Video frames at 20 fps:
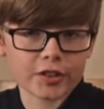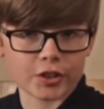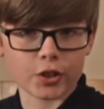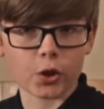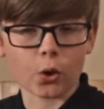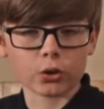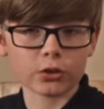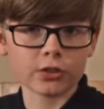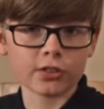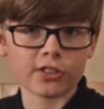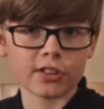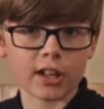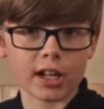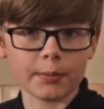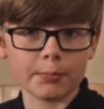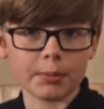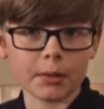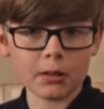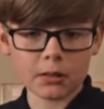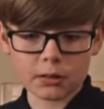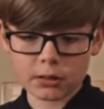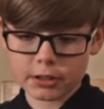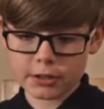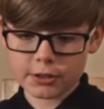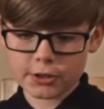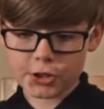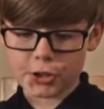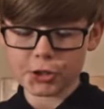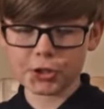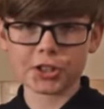it's a golden sniper.
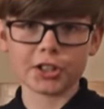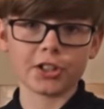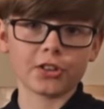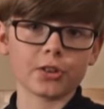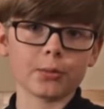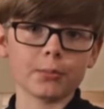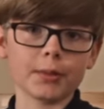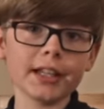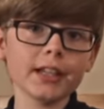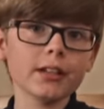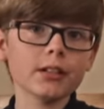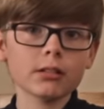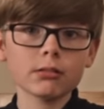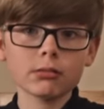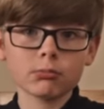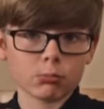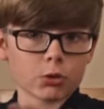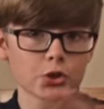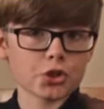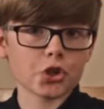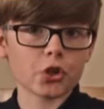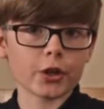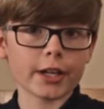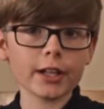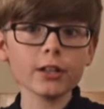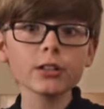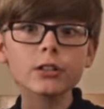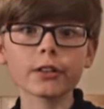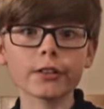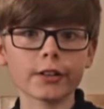Shoot it at somebody, one-shot
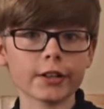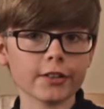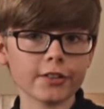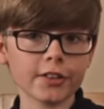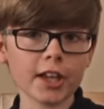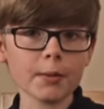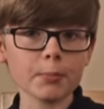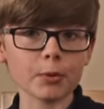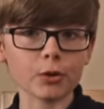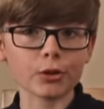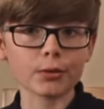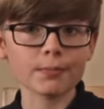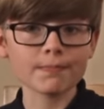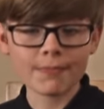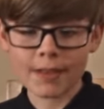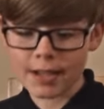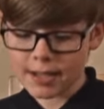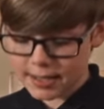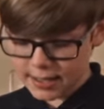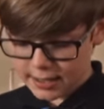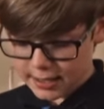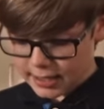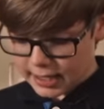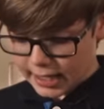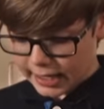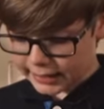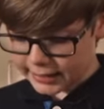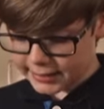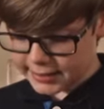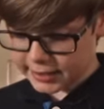kill, they're disabled.
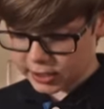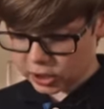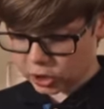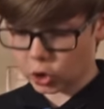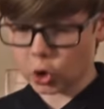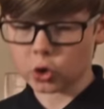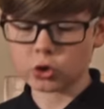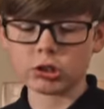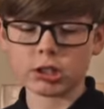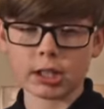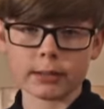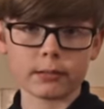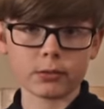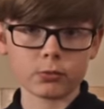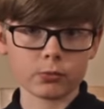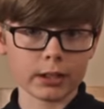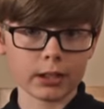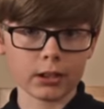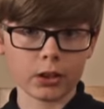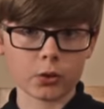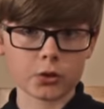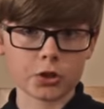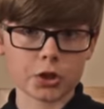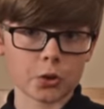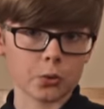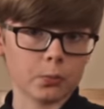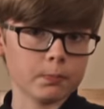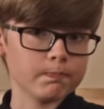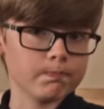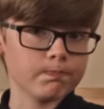And it takes a long time to reload,
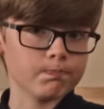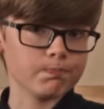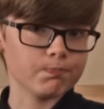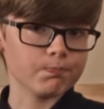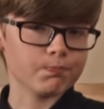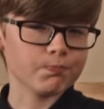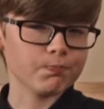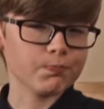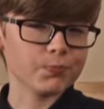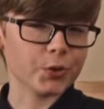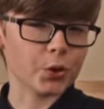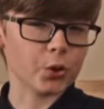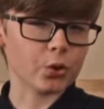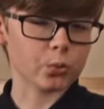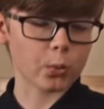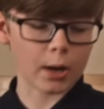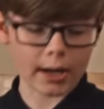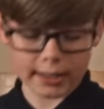so use